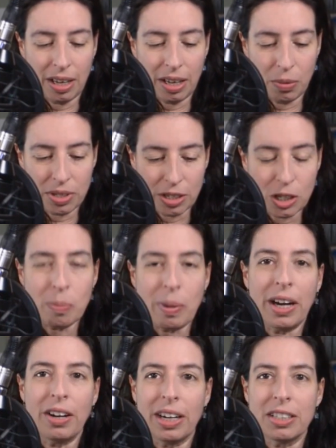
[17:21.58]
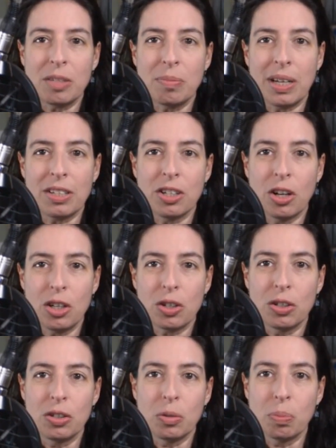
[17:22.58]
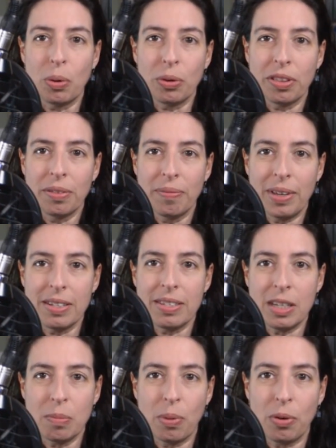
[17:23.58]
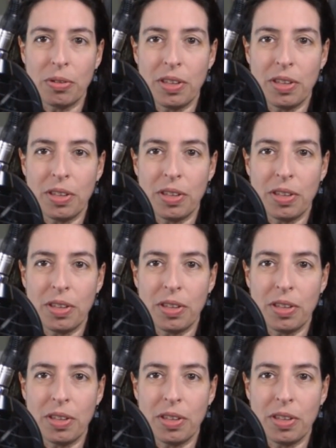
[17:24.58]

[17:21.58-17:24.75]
was inspiring to me to know you can do both and see both.